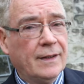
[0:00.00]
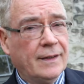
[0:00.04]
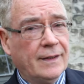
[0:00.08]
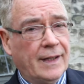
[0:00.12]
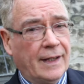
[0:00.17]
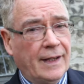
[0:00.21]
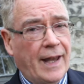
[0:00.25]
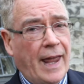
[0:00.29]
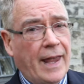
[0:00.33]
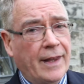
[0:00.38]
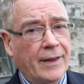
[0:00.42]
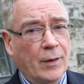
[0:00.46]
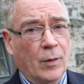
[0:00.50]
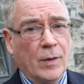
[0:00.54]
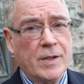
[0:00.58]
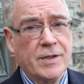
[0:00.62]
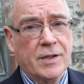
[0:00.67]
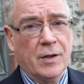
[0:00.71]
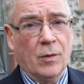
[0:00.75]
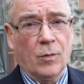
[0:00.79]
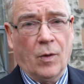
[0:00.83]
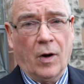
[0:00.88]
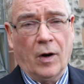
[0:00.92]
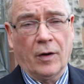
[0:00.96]
The Lion, the Witch,
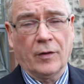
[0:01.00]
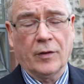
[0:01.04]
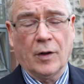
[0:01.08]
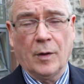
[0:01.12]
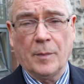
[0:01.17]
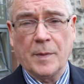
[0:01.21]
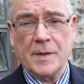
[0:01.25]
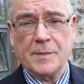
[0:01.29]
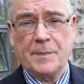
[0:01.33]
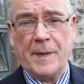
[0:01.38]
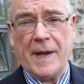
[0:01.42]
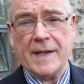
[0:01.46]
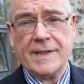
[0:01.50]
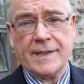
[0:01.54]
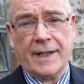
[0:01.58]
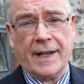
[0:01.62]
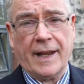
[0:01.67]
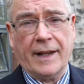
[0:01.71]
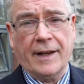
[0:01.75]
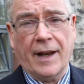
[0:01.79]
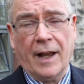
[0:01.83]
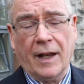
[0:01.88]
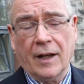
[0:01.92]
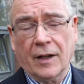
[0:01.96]
and the Wardrobe is
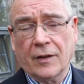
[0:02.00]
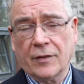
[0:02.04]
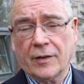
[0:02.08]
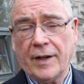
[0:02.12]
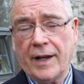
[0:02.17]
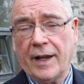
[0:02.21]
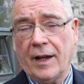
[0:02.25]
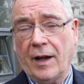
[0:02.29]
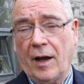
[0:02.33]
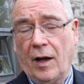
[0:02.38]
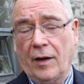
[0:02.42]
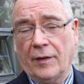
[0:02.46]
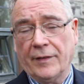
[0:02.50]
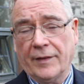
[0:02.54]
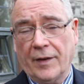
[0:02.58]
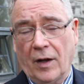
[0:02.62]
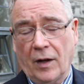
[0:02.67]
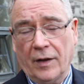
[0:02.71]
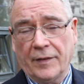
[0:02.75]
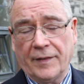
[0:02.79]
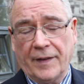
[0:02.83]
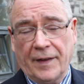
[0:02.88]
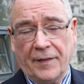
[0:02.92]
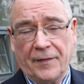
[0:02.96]
basically an allegory on,
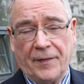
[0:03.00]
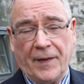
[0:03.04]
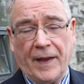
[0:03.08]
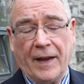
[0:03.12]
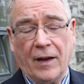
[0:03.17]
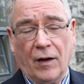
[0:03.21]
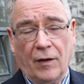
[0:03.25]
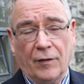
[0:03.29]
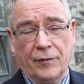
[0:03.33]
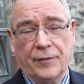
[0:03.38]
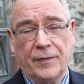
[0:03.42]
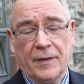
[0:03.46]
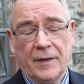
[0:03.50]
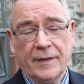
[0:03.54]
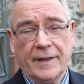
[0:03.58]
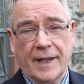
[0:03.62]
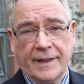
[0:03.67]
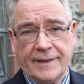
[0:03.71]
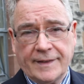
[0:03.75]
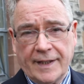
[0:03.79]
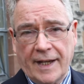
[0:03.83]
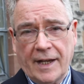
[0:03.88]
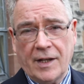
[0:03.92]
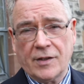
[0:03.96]
on the thing of the
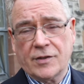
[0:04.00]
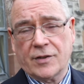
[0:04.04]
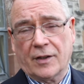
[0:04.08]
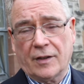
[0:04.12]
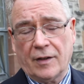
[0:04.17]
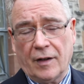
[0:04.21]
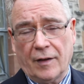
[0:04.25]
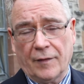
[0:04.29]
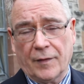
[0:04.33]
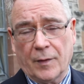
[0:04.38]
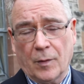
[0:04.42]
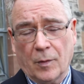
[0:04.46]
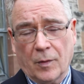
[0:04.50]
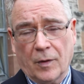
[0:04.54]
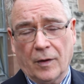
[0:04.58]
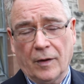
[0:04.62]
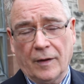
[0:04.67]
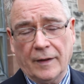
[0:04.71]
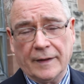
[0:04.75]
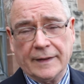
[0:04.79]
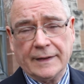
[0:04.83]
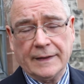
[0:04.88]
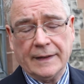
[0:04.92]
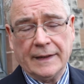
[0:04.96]
danger of the
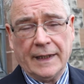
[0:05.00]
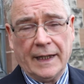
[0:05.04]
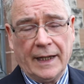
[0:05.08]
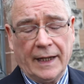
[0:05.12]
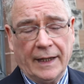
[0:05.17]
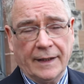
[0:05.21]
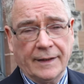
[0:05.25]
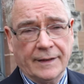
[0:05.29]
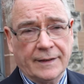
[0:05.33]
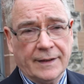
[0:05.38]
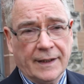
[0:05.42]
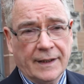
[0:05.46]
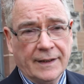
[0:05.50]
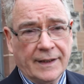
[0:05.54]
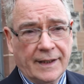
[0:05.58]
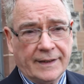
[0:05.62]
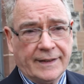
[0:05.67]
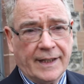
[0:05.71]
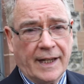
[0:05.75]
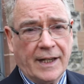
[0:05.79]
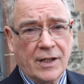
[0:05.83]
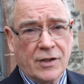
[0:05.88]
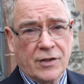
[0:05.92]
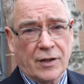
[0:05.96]
world and the
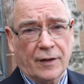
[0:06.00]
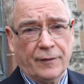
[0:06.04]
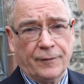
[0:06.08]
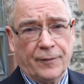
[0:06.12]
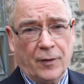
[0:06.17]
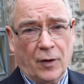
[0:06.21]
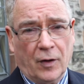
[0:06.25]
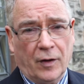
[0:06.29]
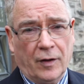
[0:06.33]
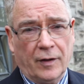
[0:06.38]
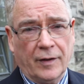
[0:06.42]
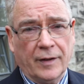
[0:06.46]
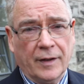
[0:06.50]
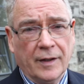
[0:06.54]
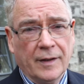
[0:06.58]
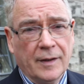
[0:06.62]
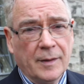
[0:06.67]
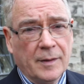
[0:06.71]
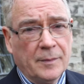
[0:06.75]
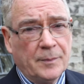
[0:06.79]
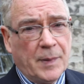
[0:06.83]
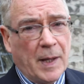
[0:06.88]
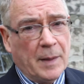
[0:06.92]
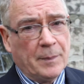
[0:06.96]
danger
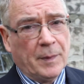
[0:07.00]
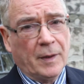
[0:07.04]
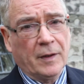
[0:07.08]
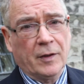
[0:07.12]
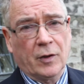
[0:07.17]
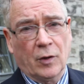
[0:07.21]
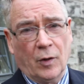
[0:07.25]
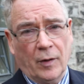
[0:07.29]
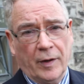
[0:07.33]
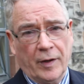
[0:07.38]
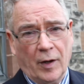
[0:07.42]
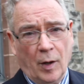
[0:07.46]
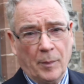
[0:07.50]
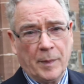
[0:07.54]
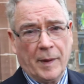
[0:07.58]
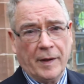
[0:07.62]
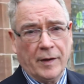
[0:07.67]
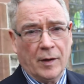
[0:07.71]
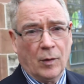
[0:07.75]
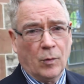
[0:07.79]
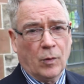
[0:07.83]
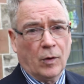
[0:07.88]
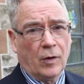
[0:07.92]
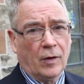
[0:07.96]
for people growing up
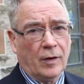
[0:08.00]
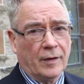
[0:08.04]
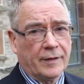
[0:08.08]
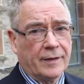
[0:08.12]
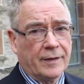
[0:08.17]
in the world.